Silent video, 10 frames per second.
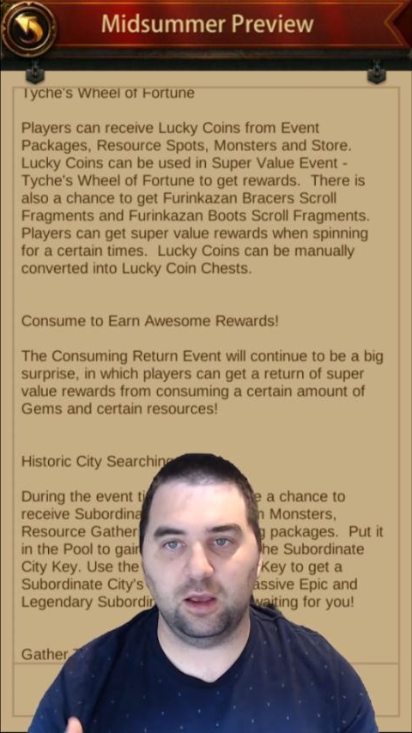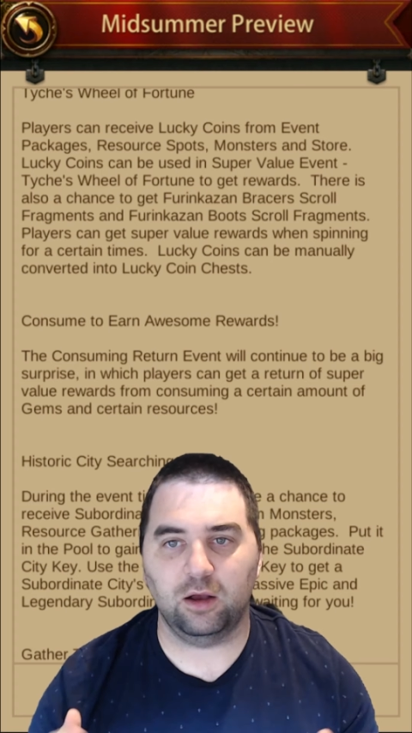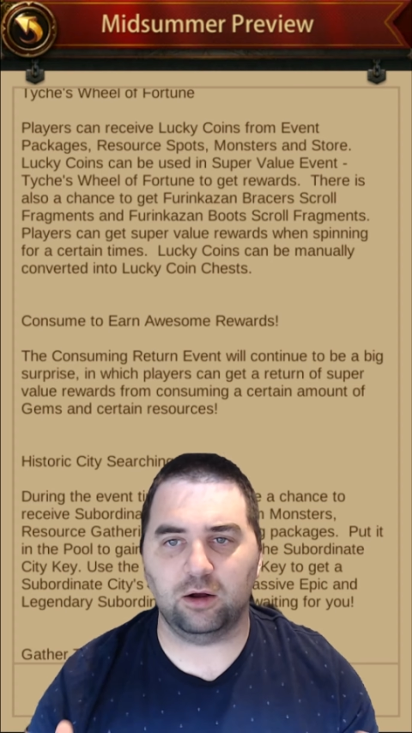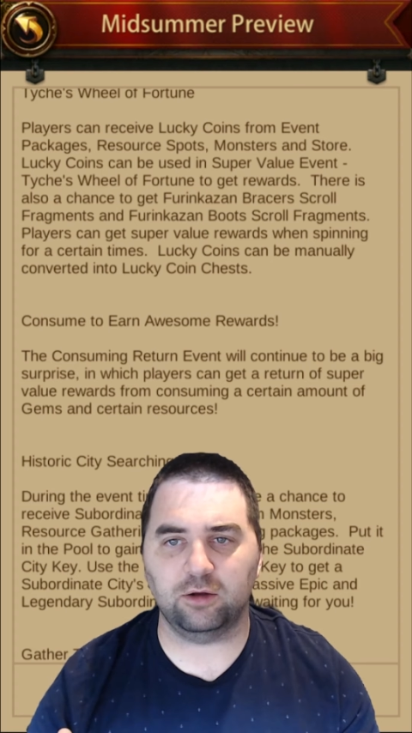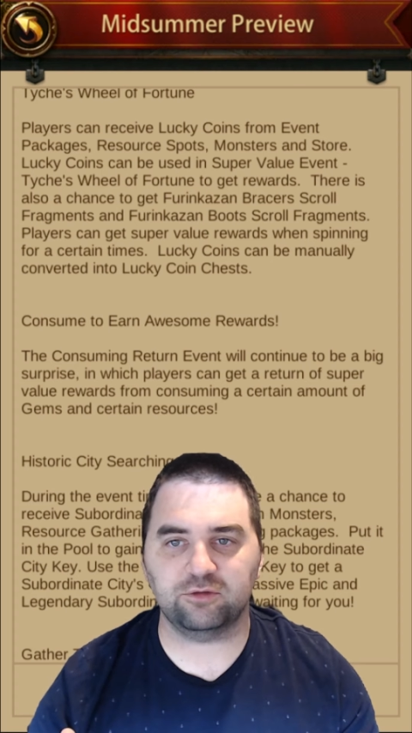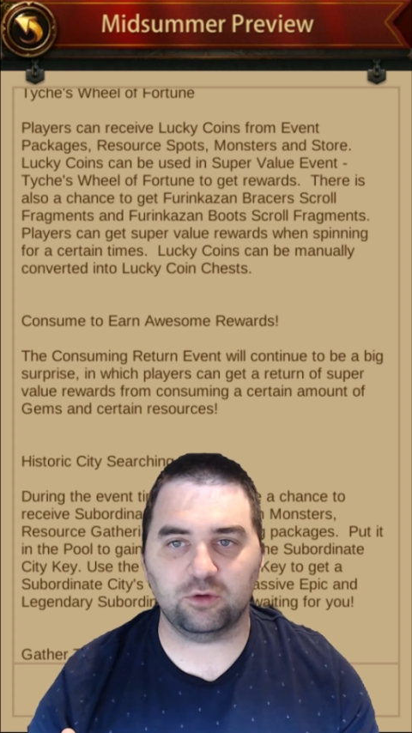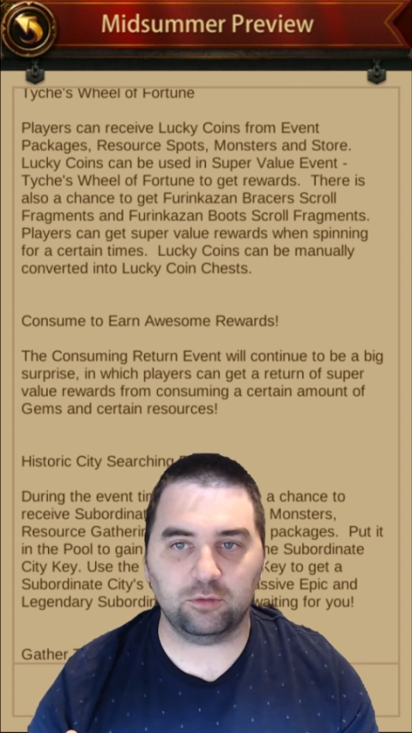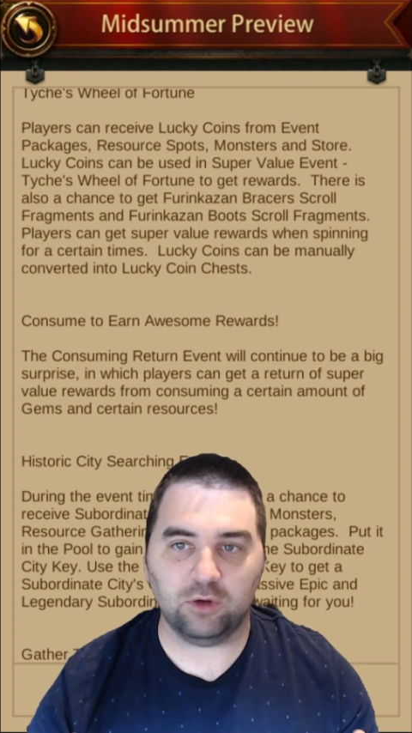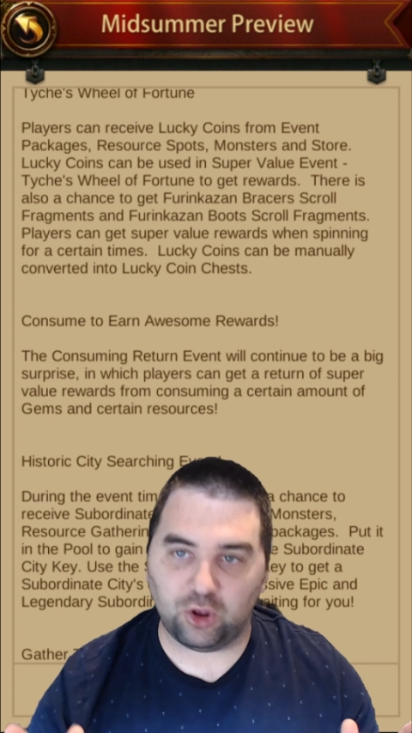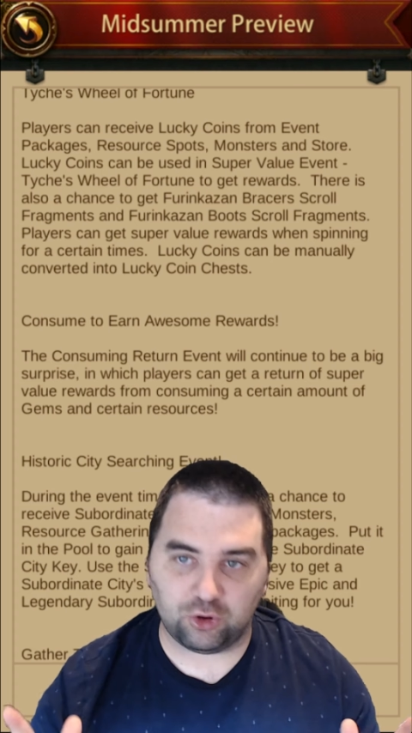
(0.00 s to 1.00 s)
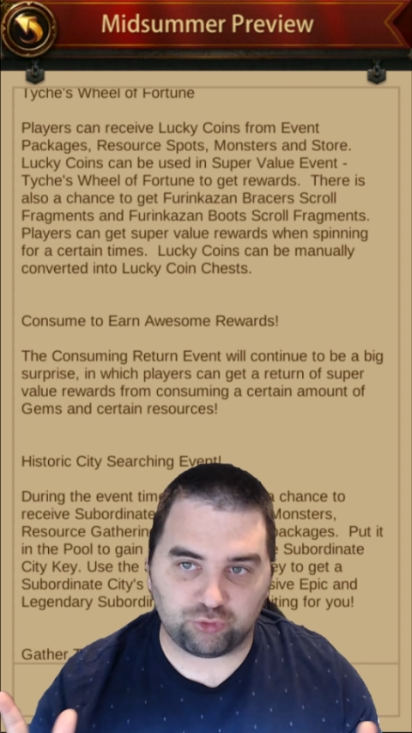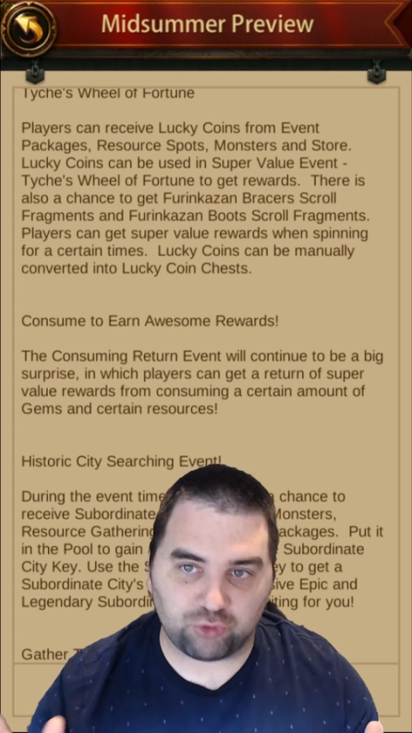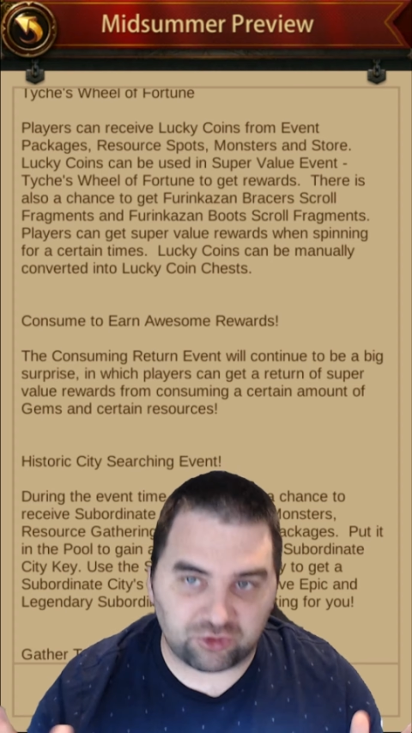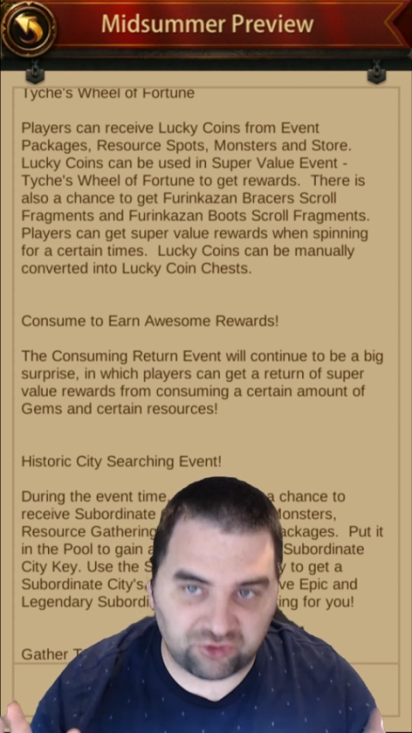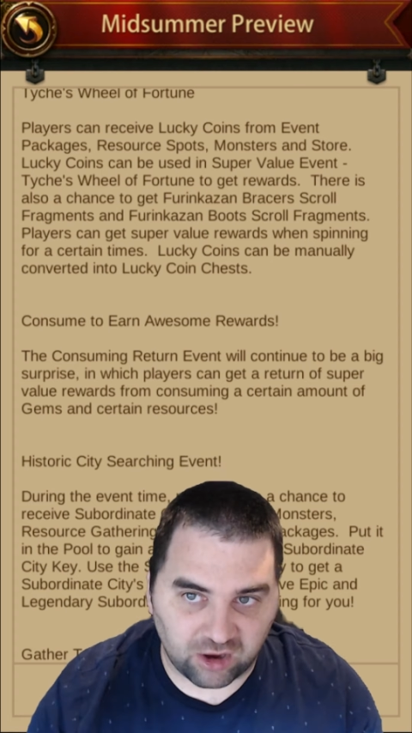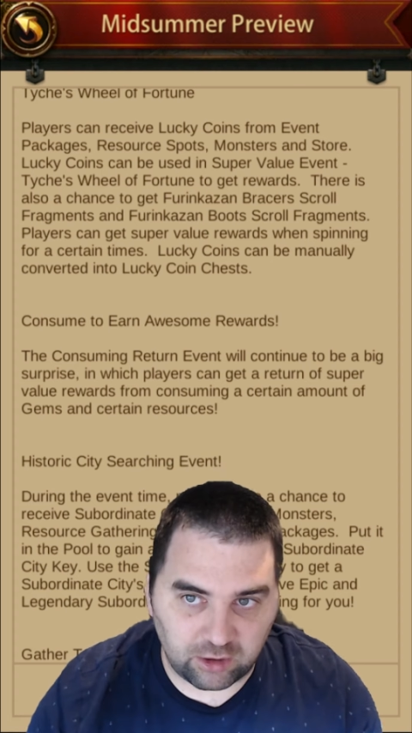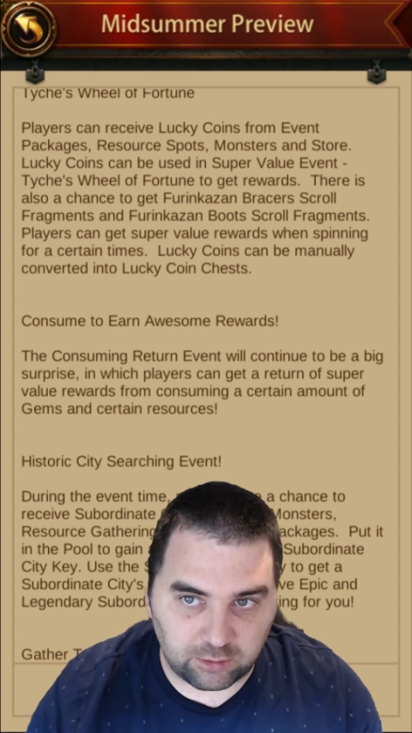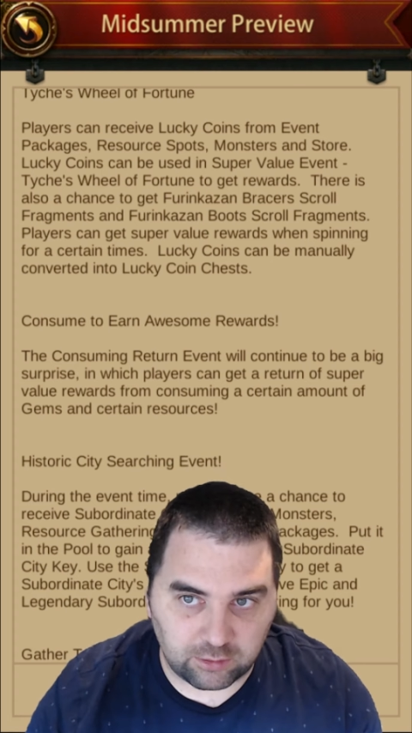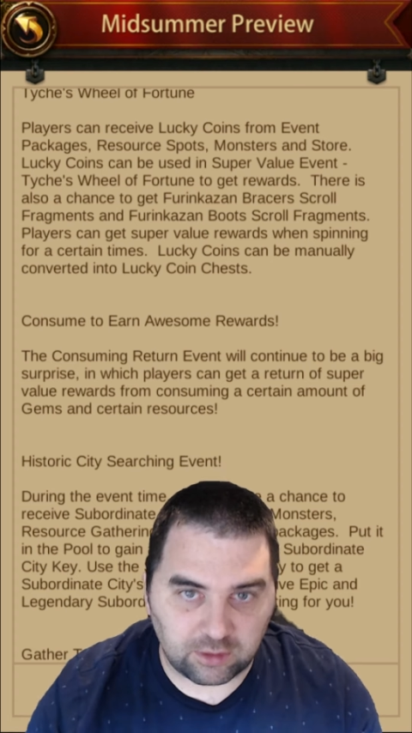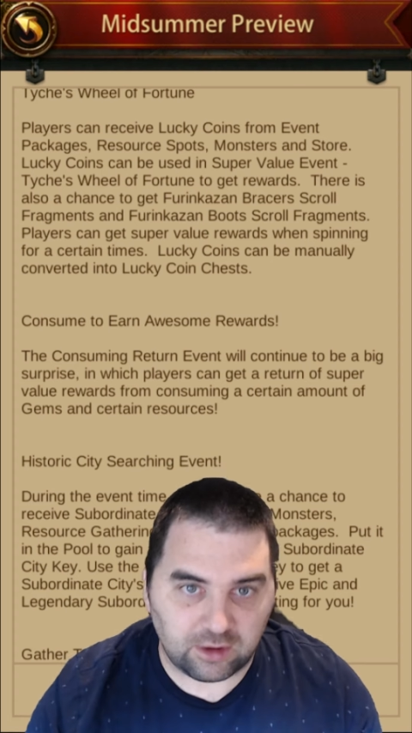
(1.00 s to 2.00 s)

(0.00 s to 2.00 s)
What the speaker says: Also, Trajan.